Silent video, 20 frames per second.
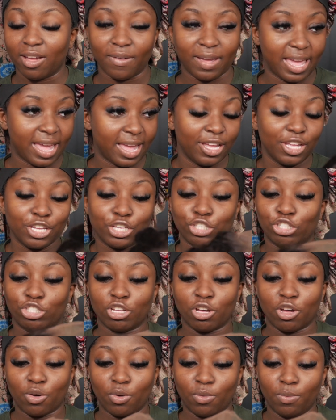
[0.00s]
okay?
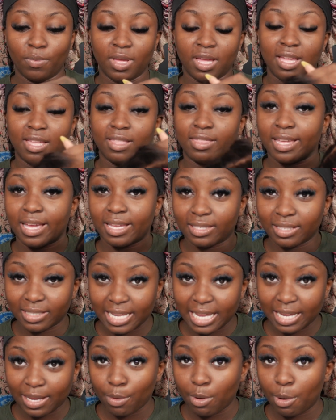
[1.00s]
So that's
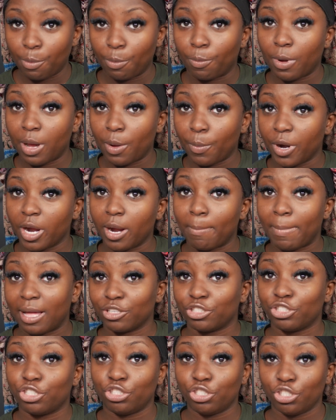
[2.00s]
exactly what we're
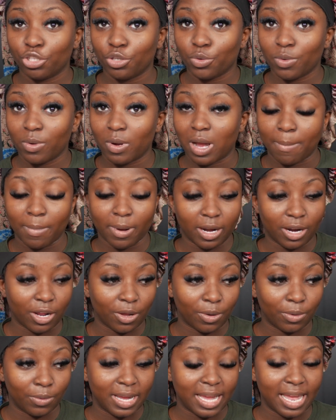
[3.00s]
about to do. I'm gonna
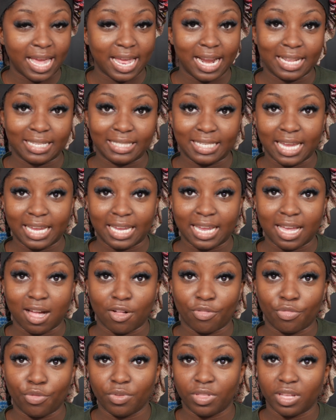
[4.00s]
go ahead and take
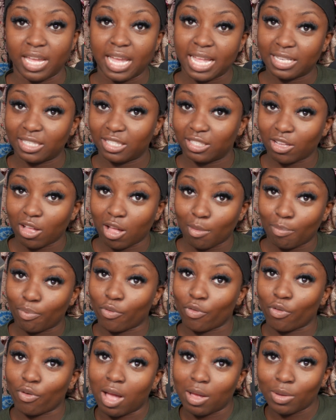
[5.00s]
y'all through the install
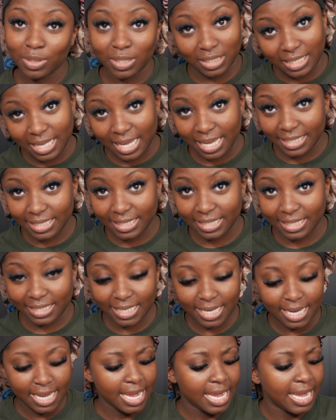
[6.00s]

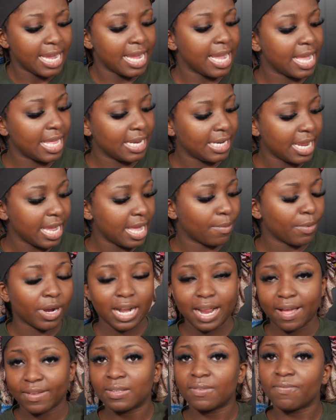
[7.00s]
process. And yeah, we're
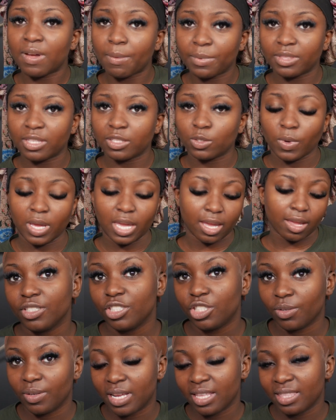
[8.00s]
gonna have some fun with this wig.
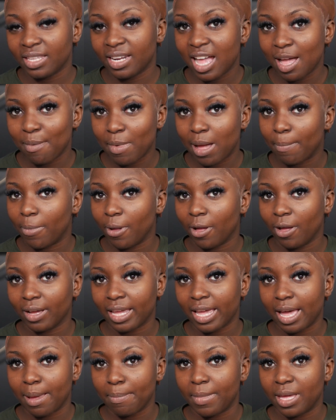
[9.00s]
So now that I have my ball
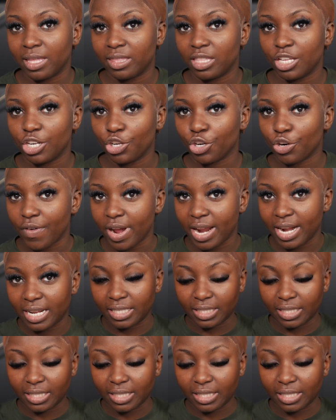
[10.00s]
cap method already